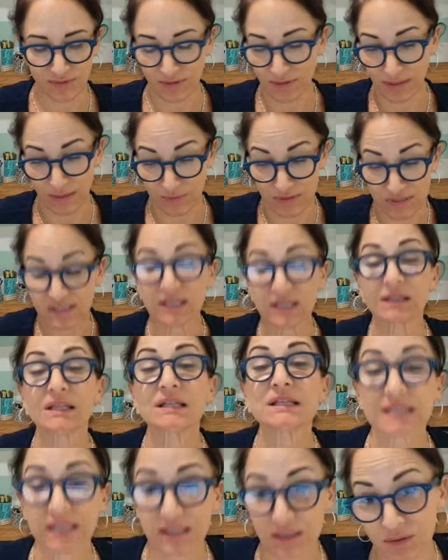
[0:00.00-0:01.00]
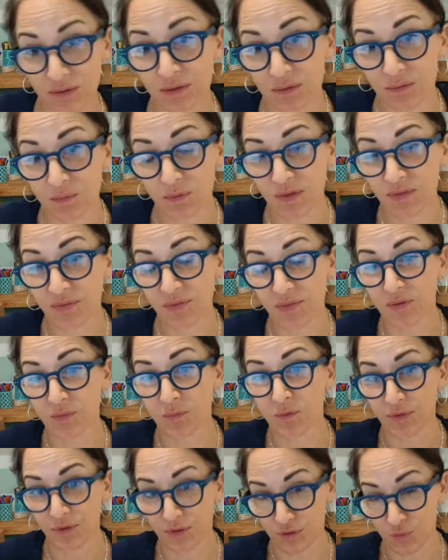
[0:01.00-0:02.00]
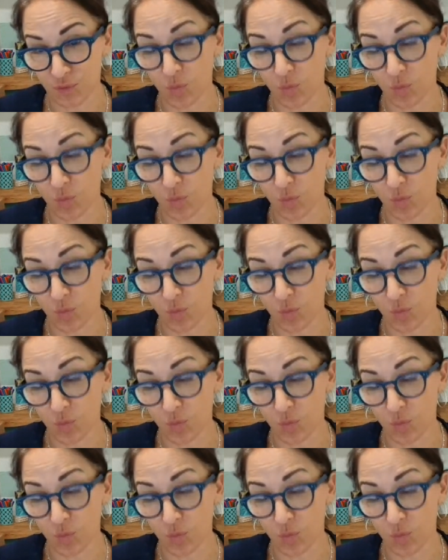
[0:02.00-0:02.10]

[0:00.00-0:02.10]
I was suddenly single with a